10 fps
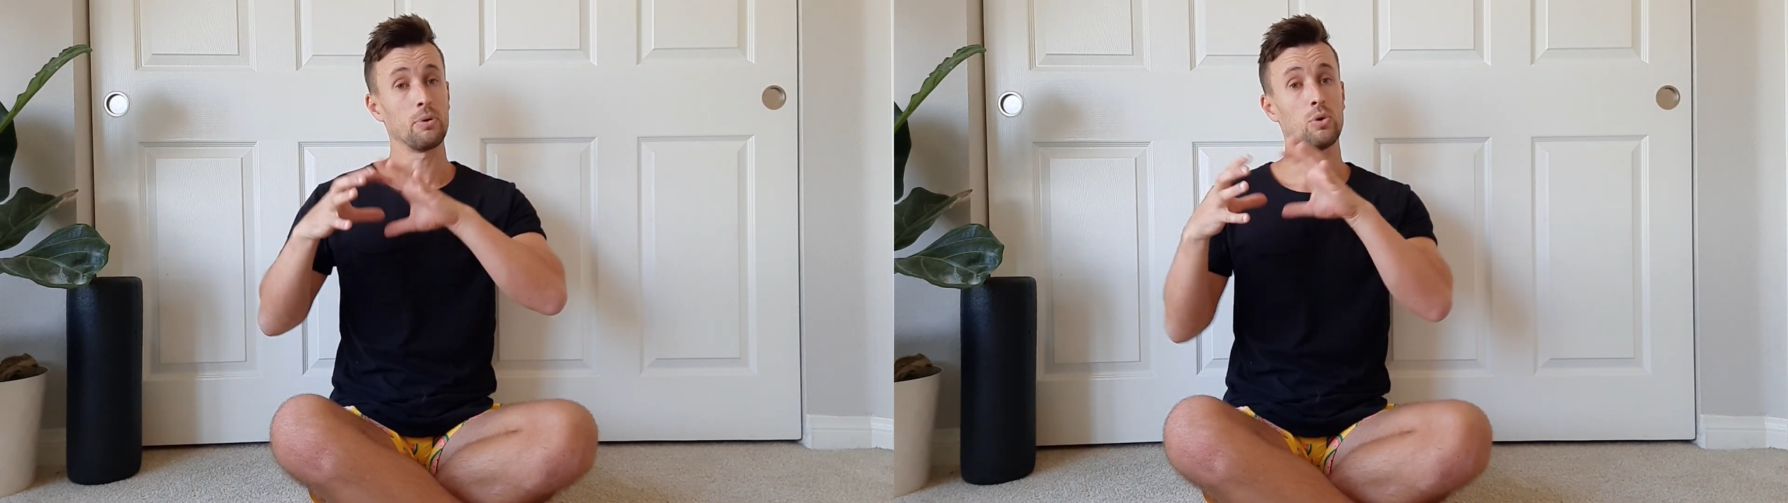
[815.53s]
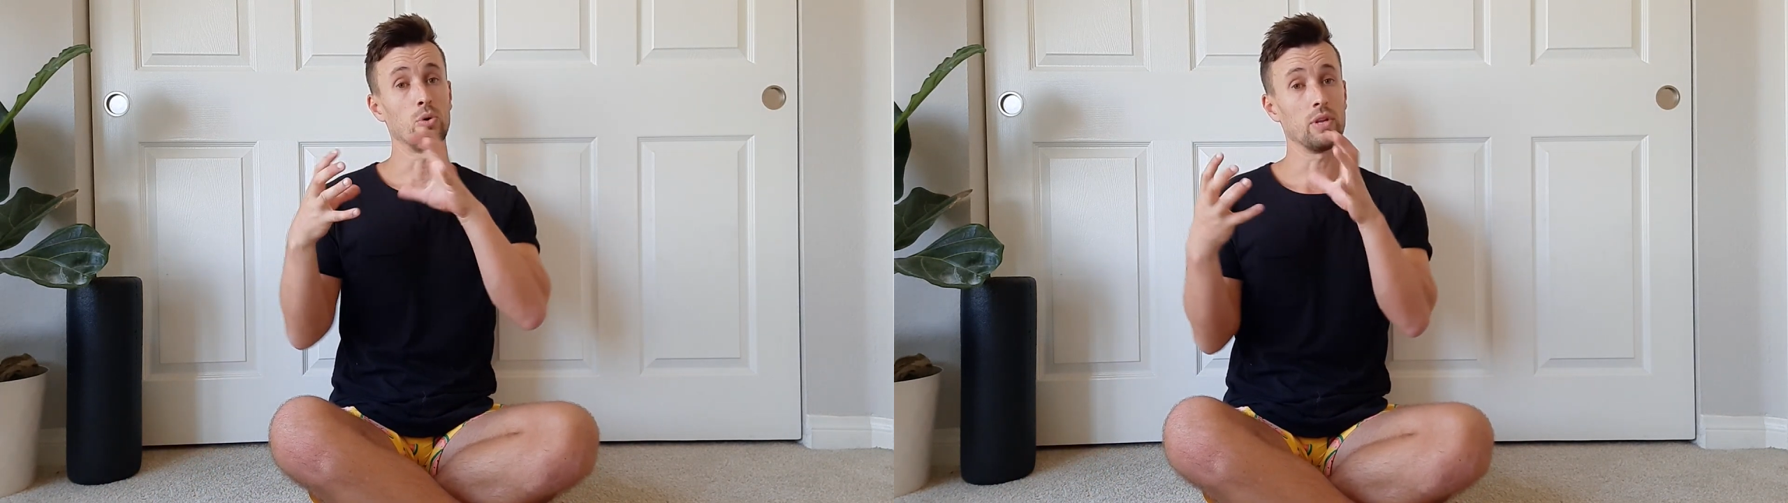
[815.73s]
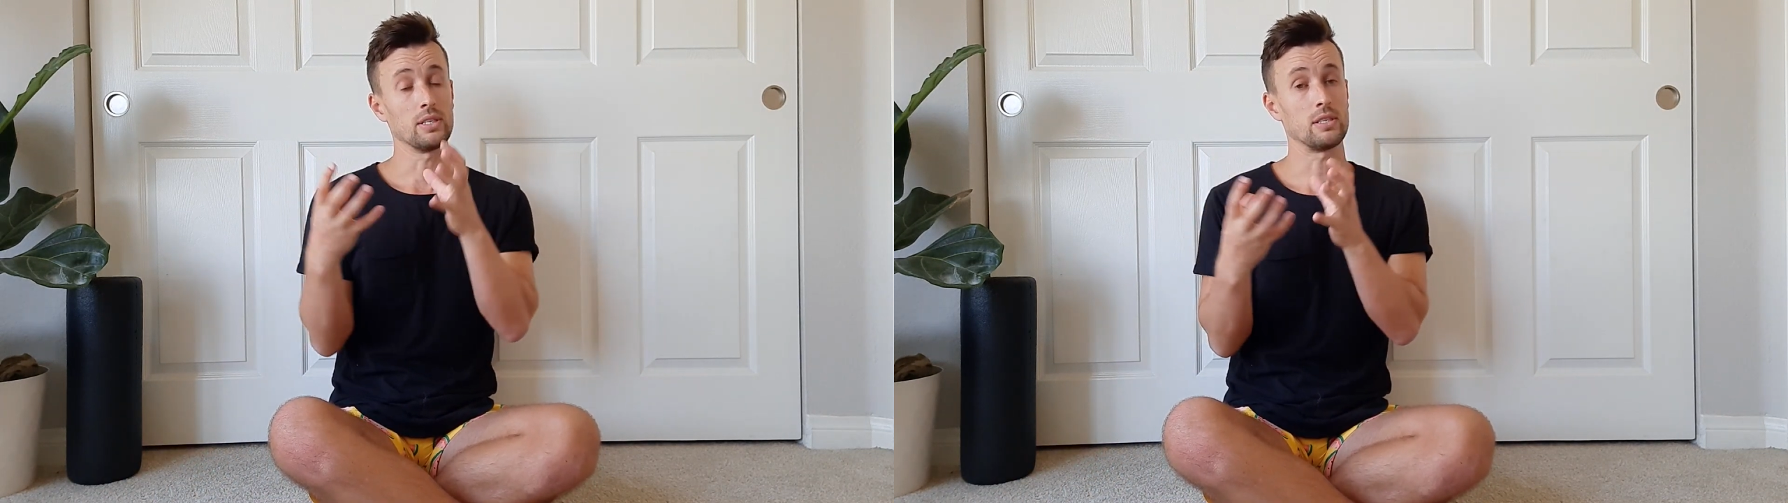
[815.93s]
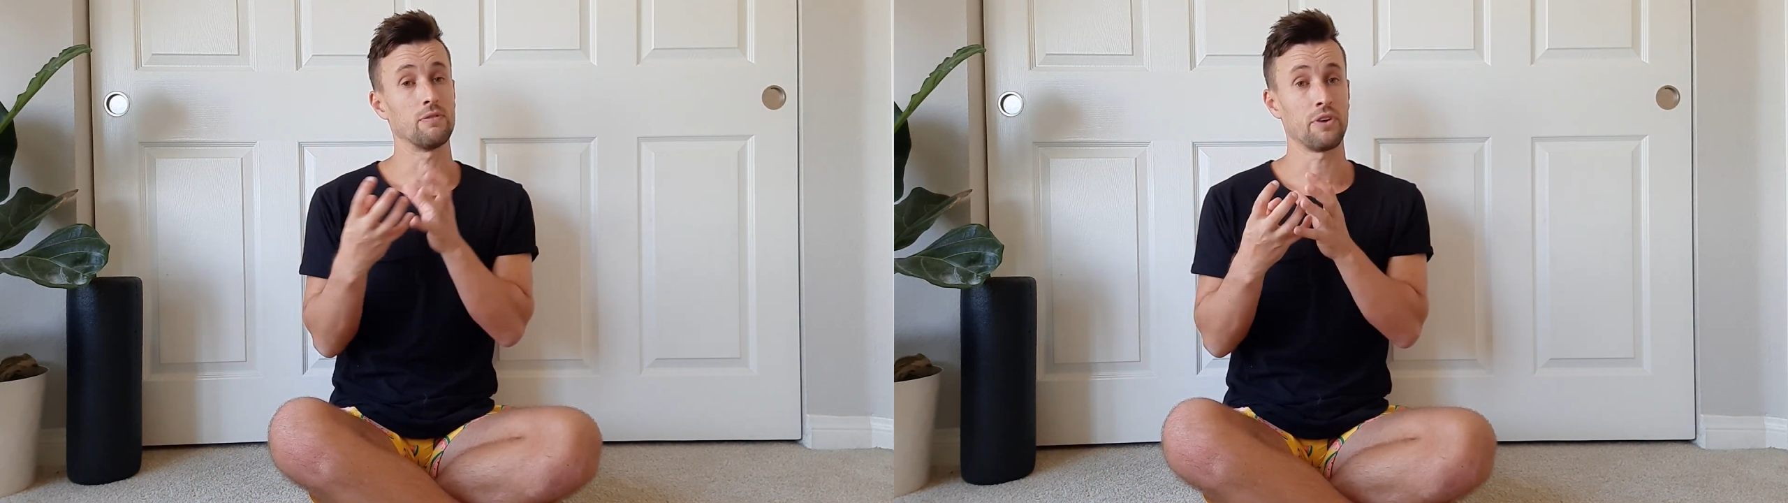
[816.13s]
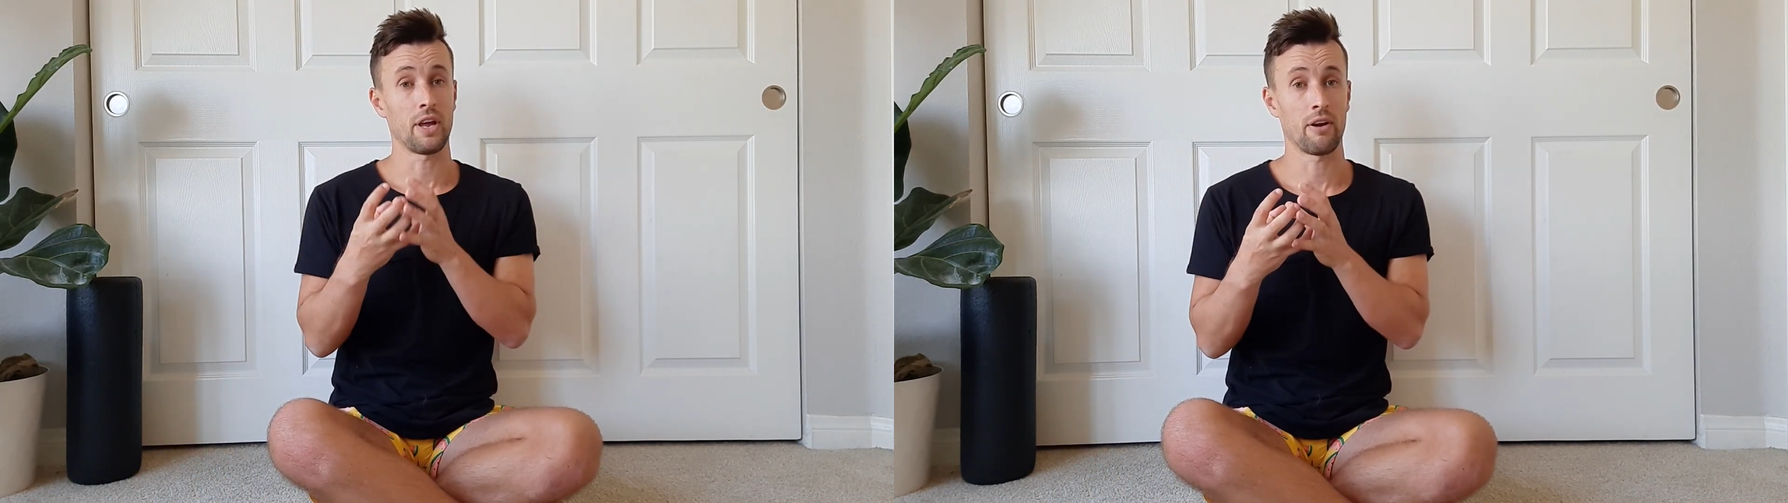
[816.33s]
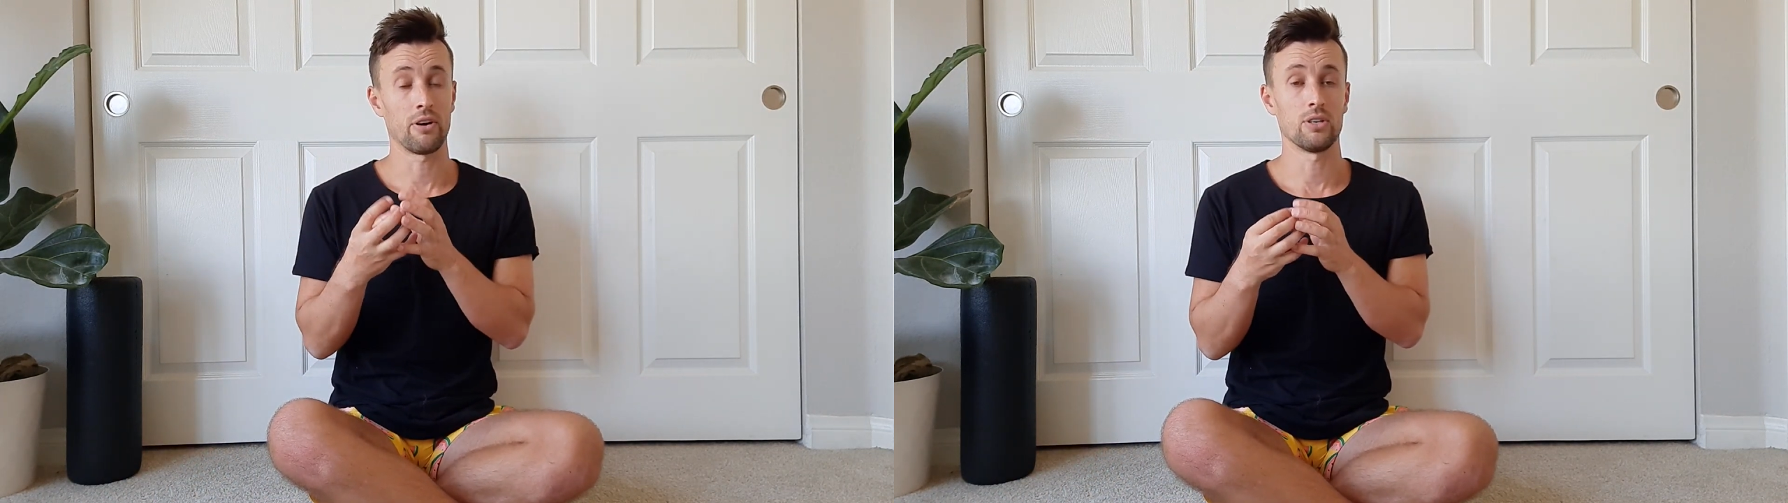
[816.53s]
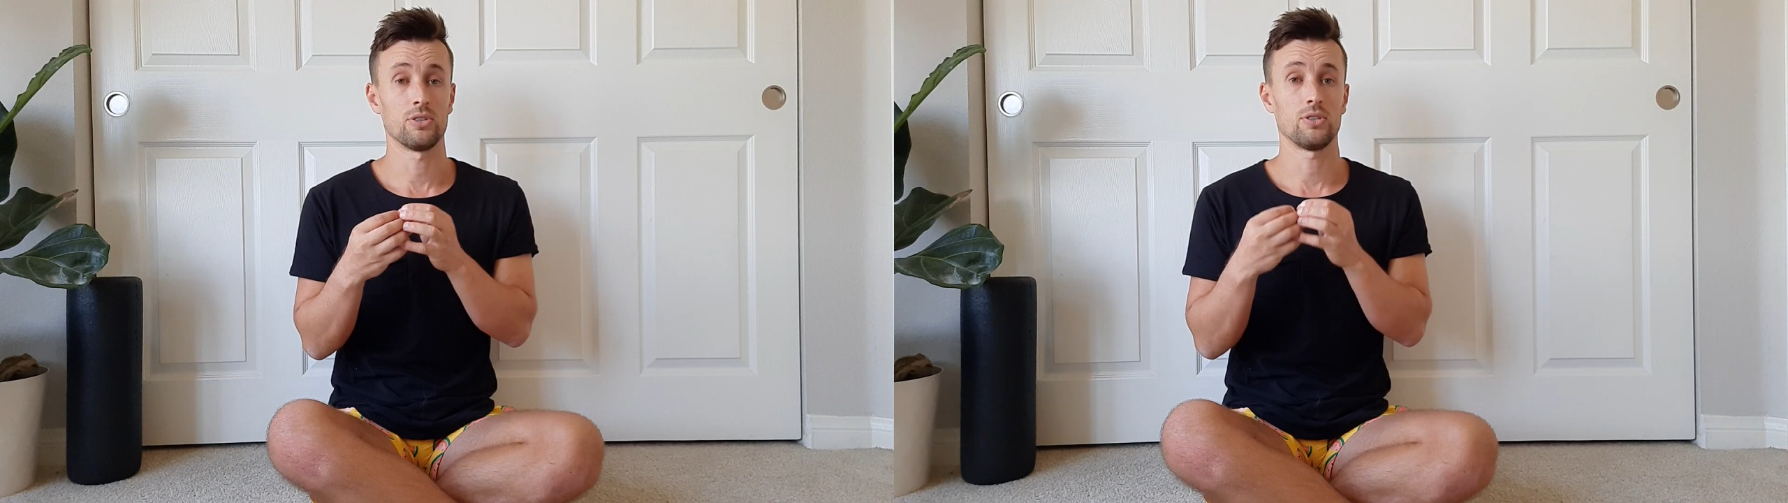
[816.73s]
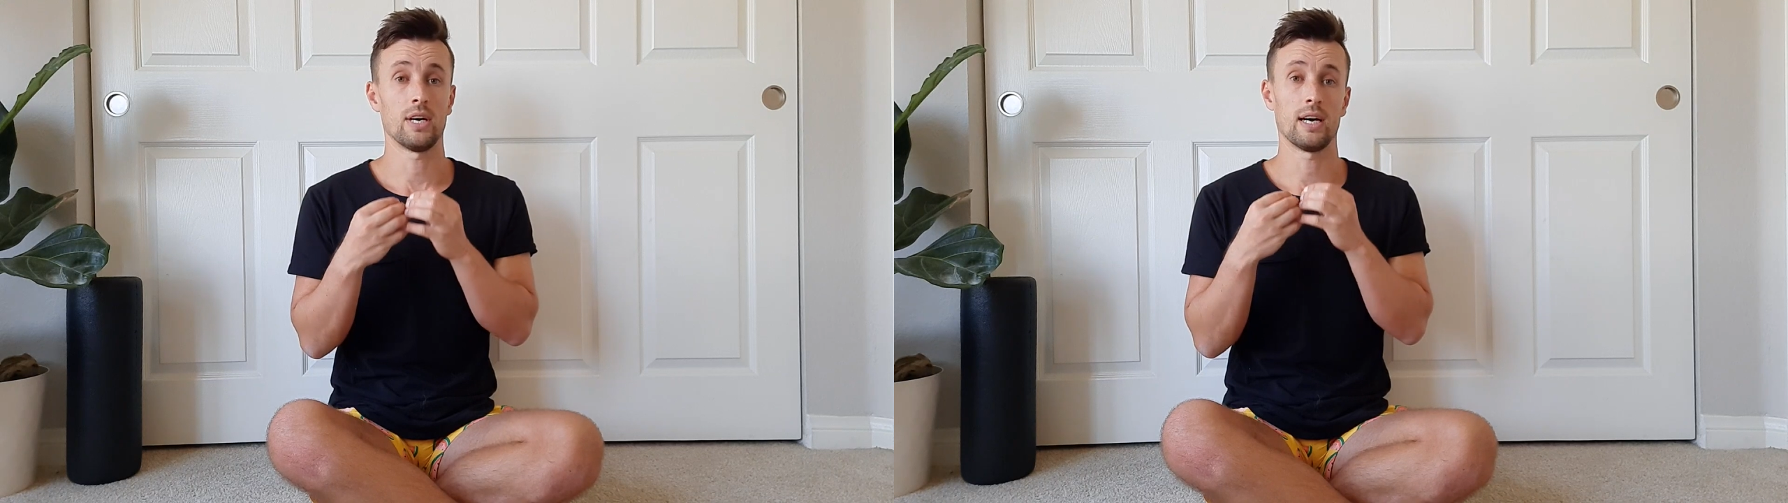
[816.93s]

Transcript: in all these different areas